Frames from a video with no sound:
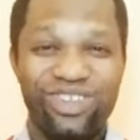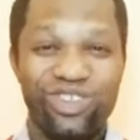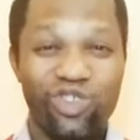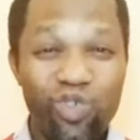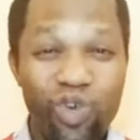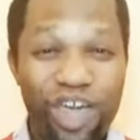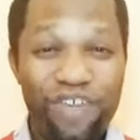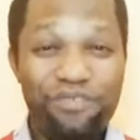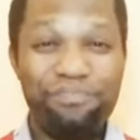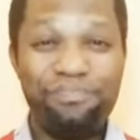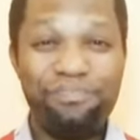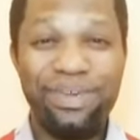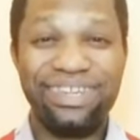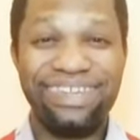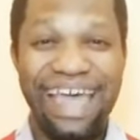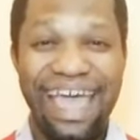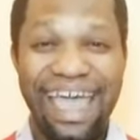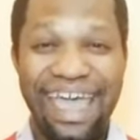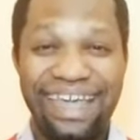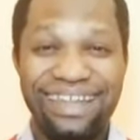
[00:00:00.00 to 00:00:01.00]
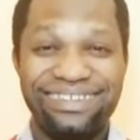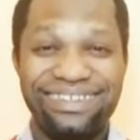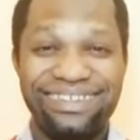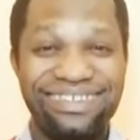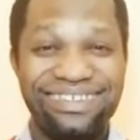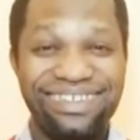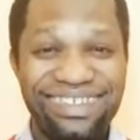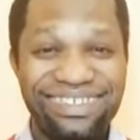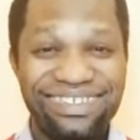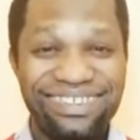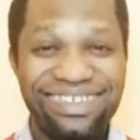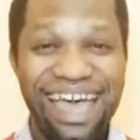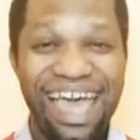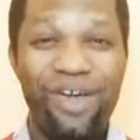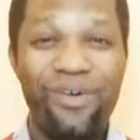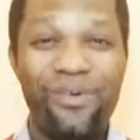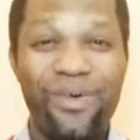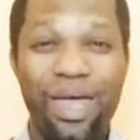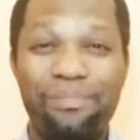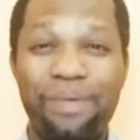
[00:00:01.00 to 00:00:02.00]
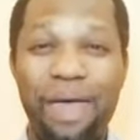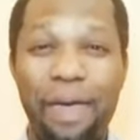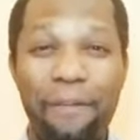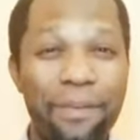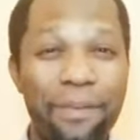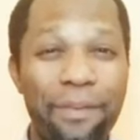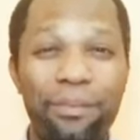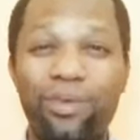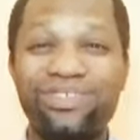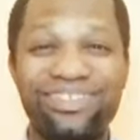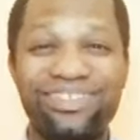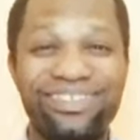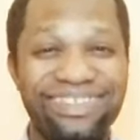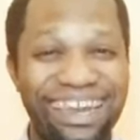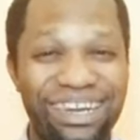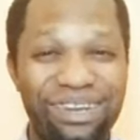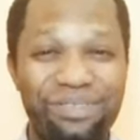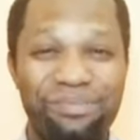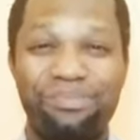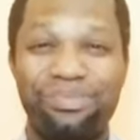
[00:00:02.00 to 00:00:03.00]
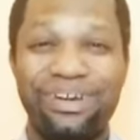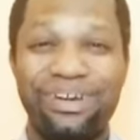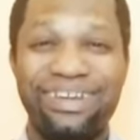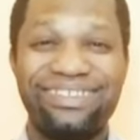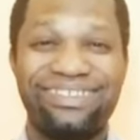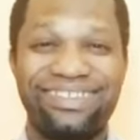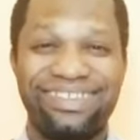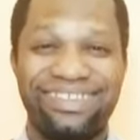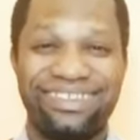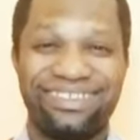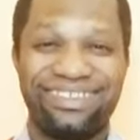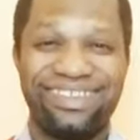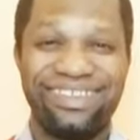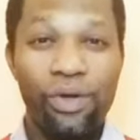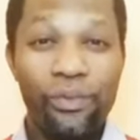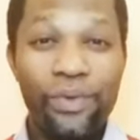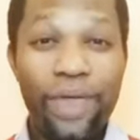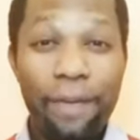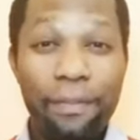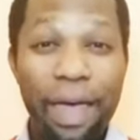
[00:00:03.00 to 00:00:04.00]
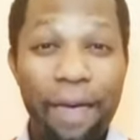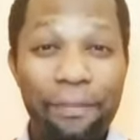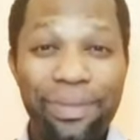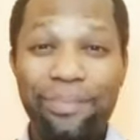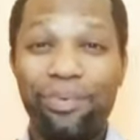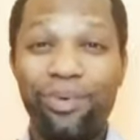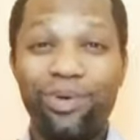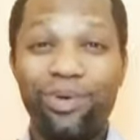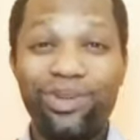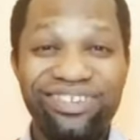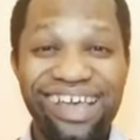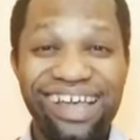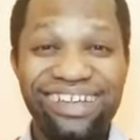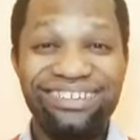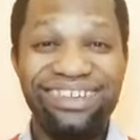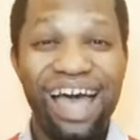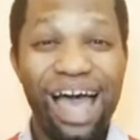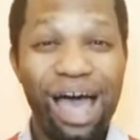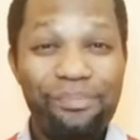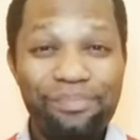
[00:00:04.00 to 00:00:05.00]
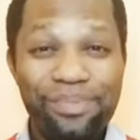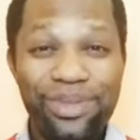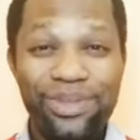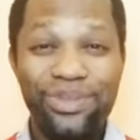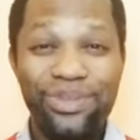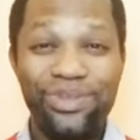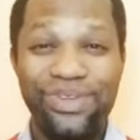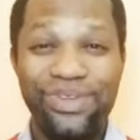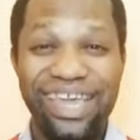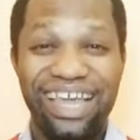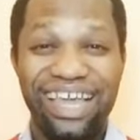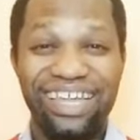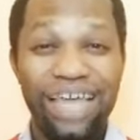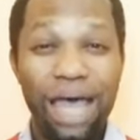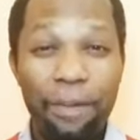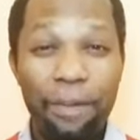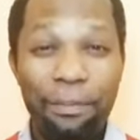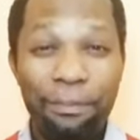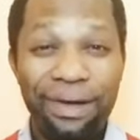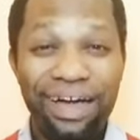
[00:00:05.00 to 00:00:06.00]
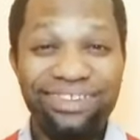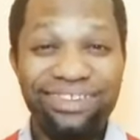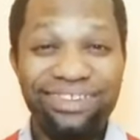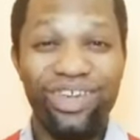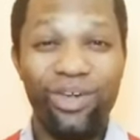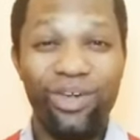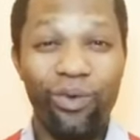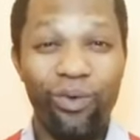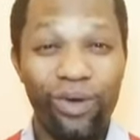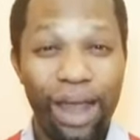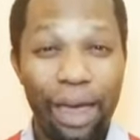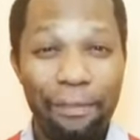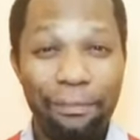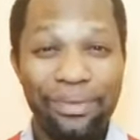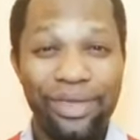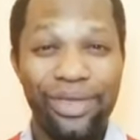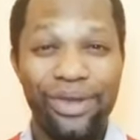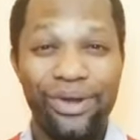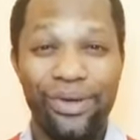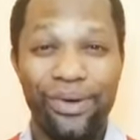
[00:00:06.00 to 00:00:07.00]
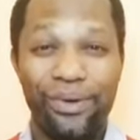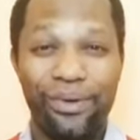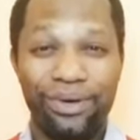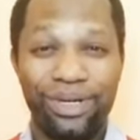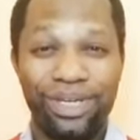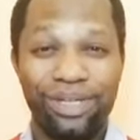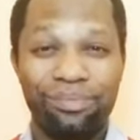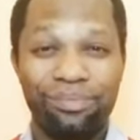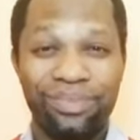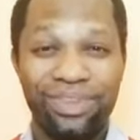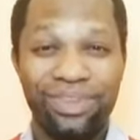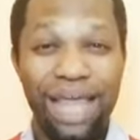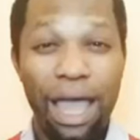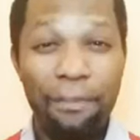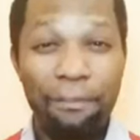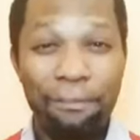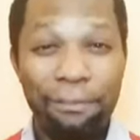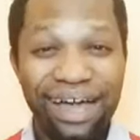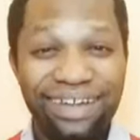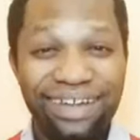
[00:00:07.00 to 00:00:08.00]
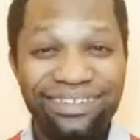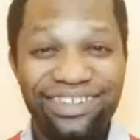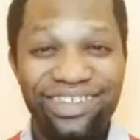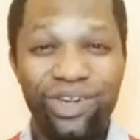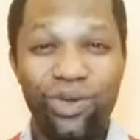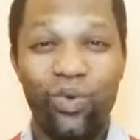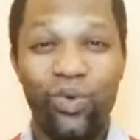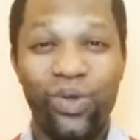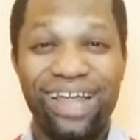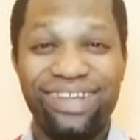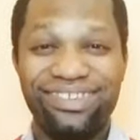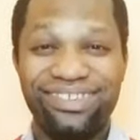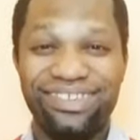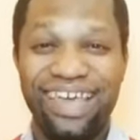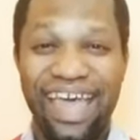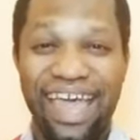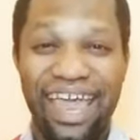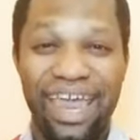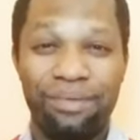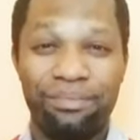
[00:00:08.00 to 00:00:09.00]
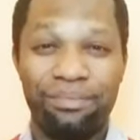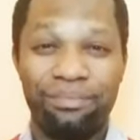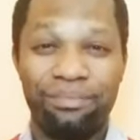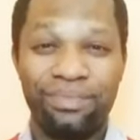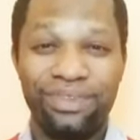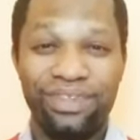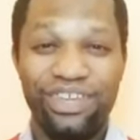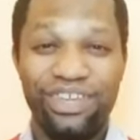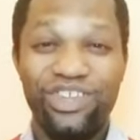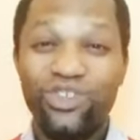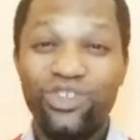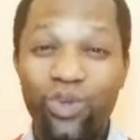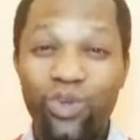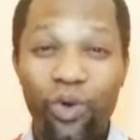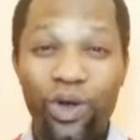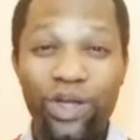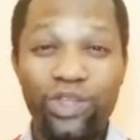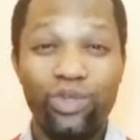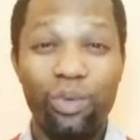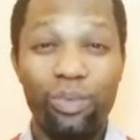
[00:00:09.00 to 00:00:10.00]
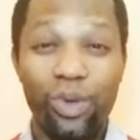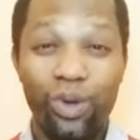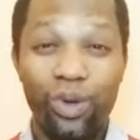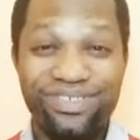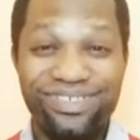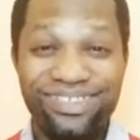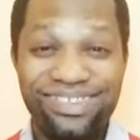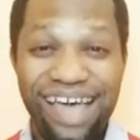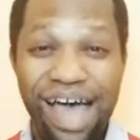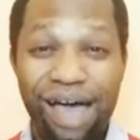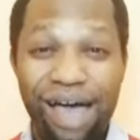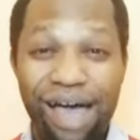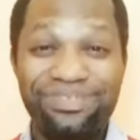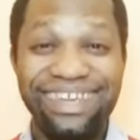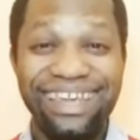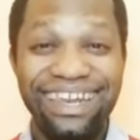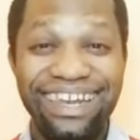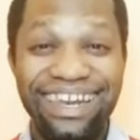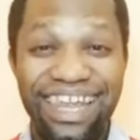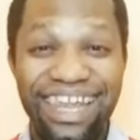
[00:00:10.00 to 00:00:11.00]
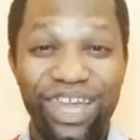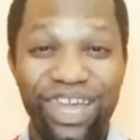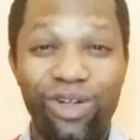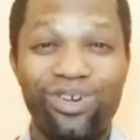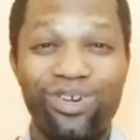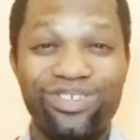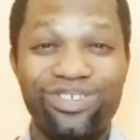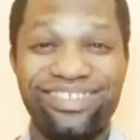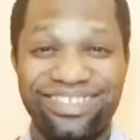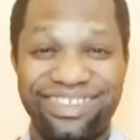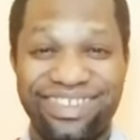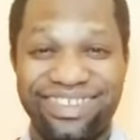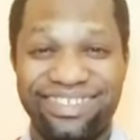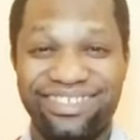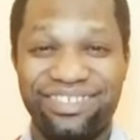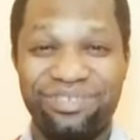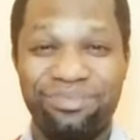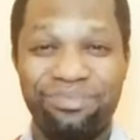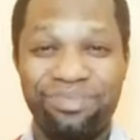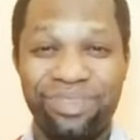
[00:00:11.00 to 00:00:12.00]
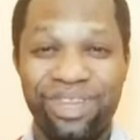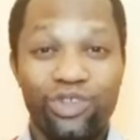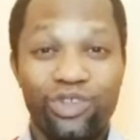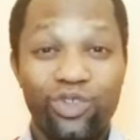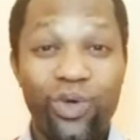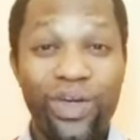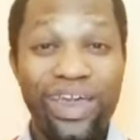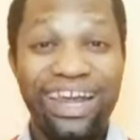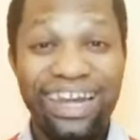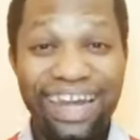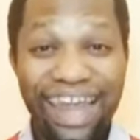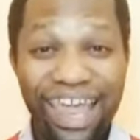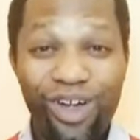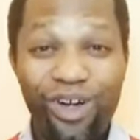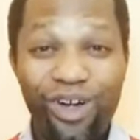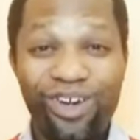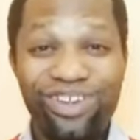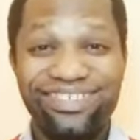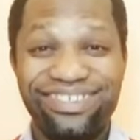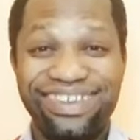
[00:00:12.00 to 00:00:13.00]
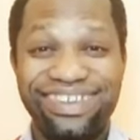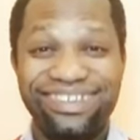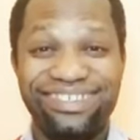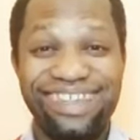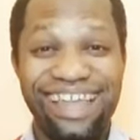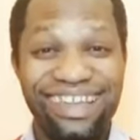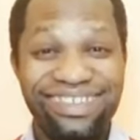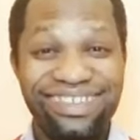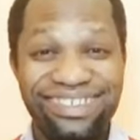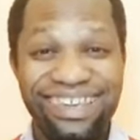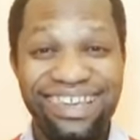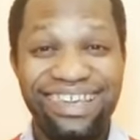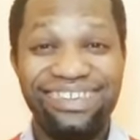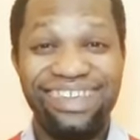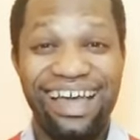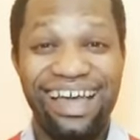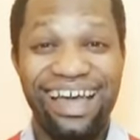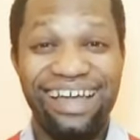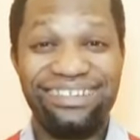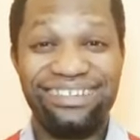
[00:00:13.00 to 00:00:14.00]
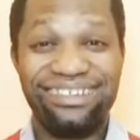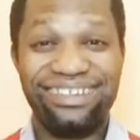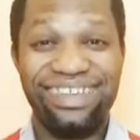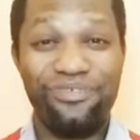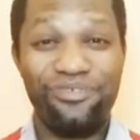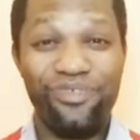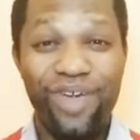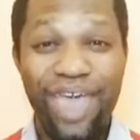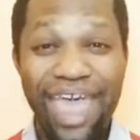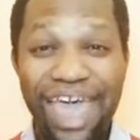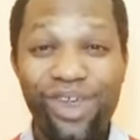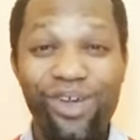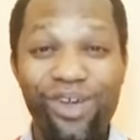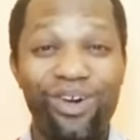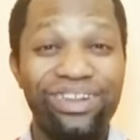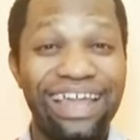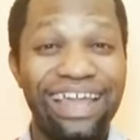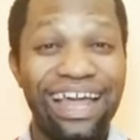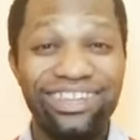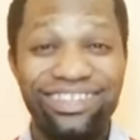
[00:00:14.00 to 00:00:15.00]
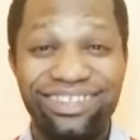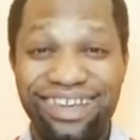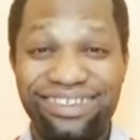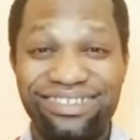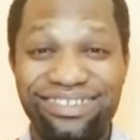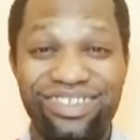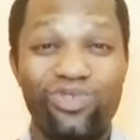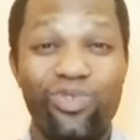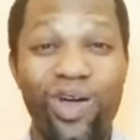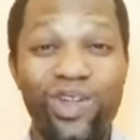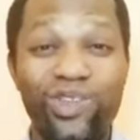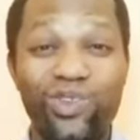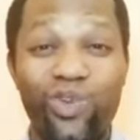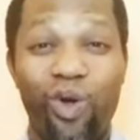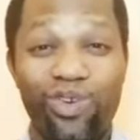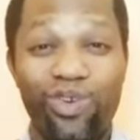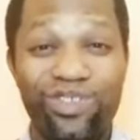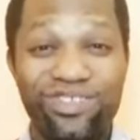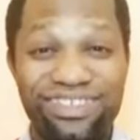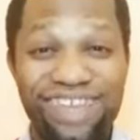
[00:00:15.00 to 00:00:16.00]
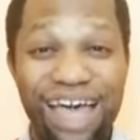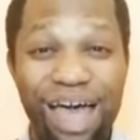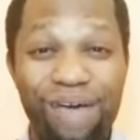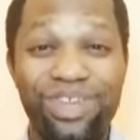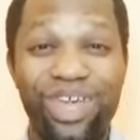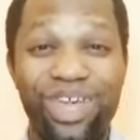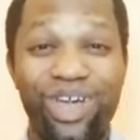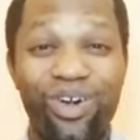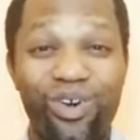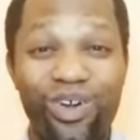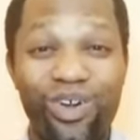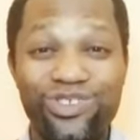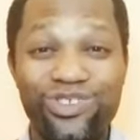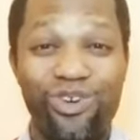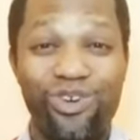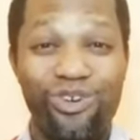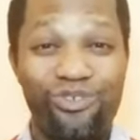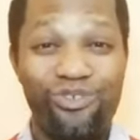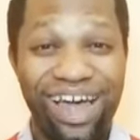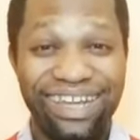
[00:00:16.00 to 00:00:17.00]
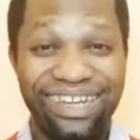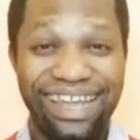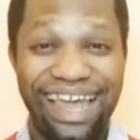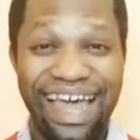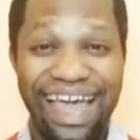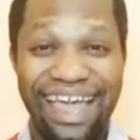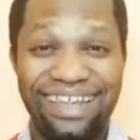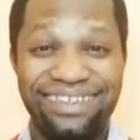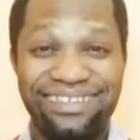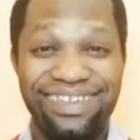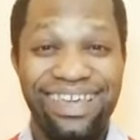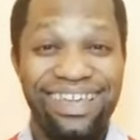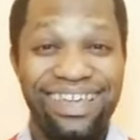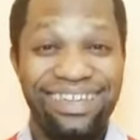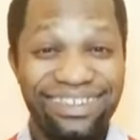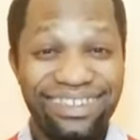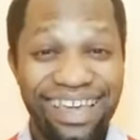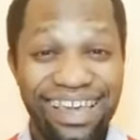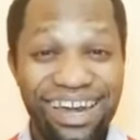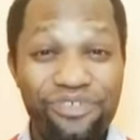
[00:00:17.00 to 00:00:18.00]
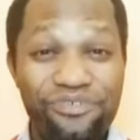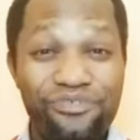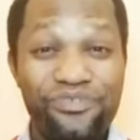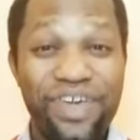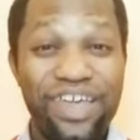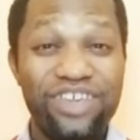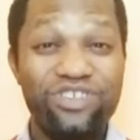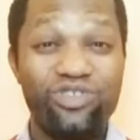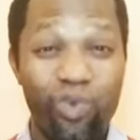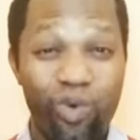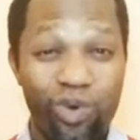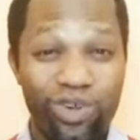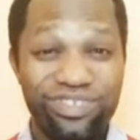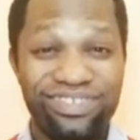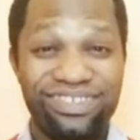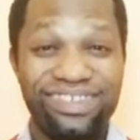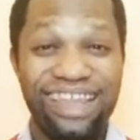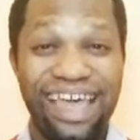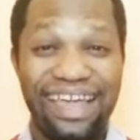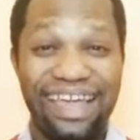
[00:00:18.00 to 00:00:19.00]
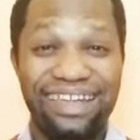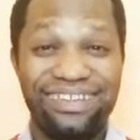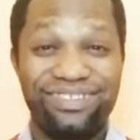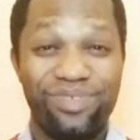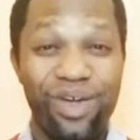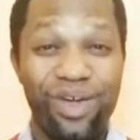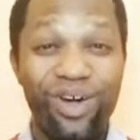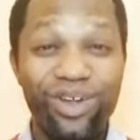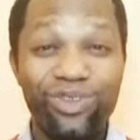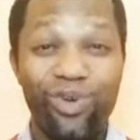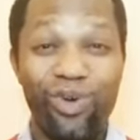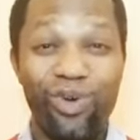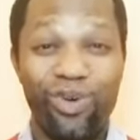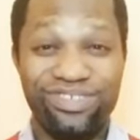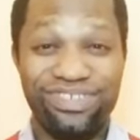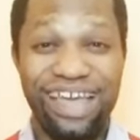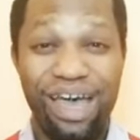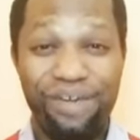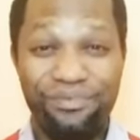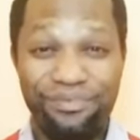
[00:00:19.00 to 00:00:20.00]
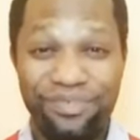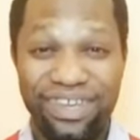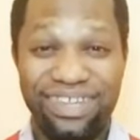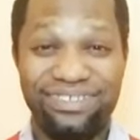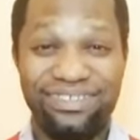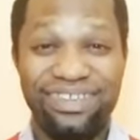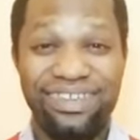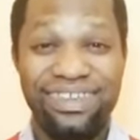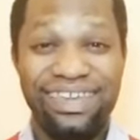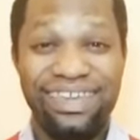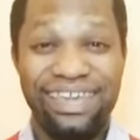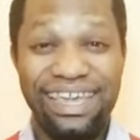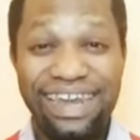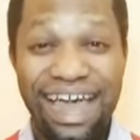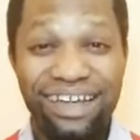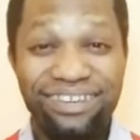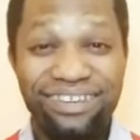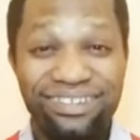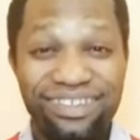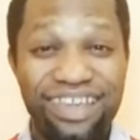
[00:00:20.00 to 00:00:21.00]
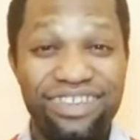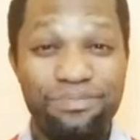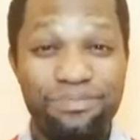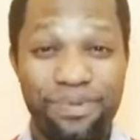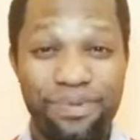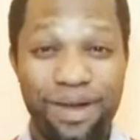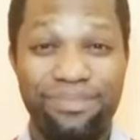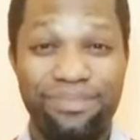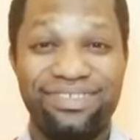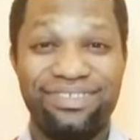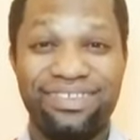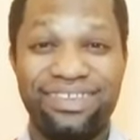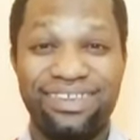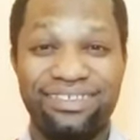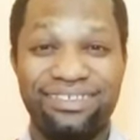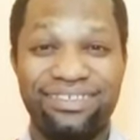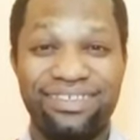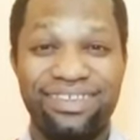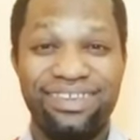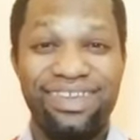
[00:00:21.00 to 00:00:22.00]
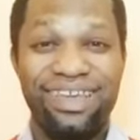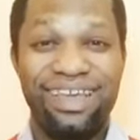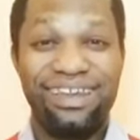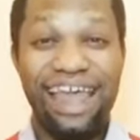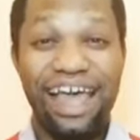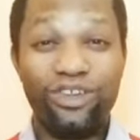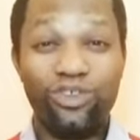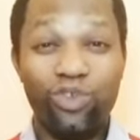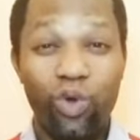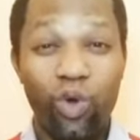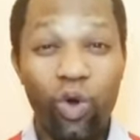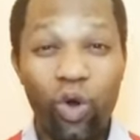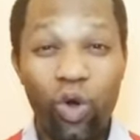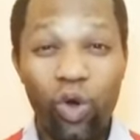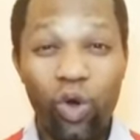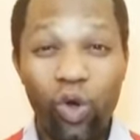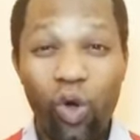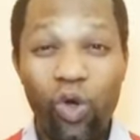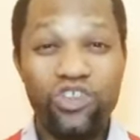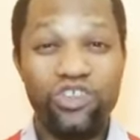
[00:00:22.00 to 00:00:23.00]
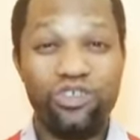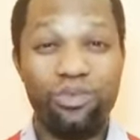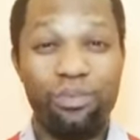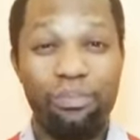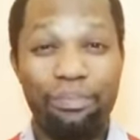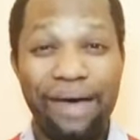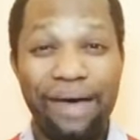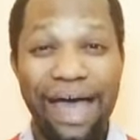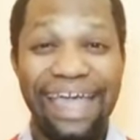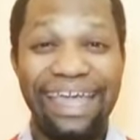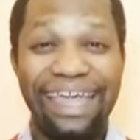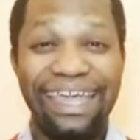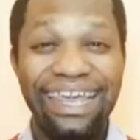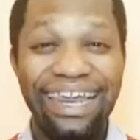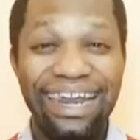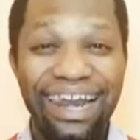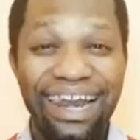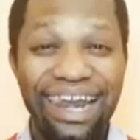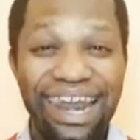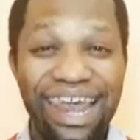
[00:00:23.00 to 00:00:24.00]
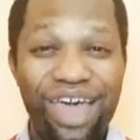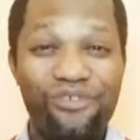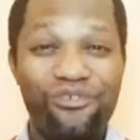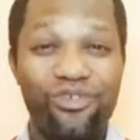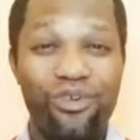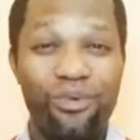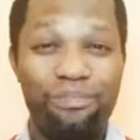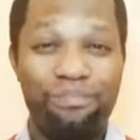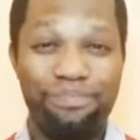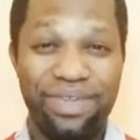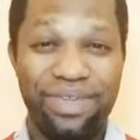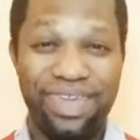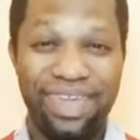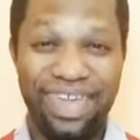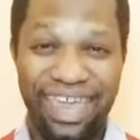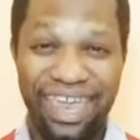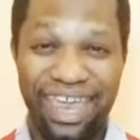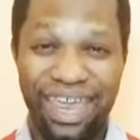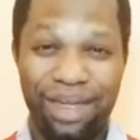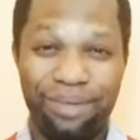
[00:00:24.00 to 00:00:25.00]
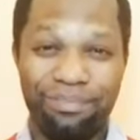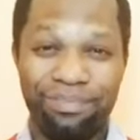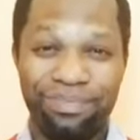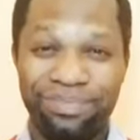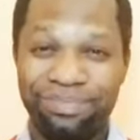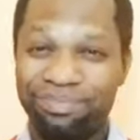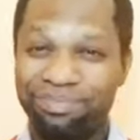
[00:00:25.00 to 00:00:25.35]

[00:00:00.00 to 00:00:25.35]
12 midnight is a time whereby people celebrate it, whereby people shout Happy New Year. That particular period, that particular time, is not going to be observed in Lagos State. So in Lagos State, they are saying that if any other churches want to observe the crossover night, 31st worst night, if they want to observe it in their church premises, they have to close by 11 p.m.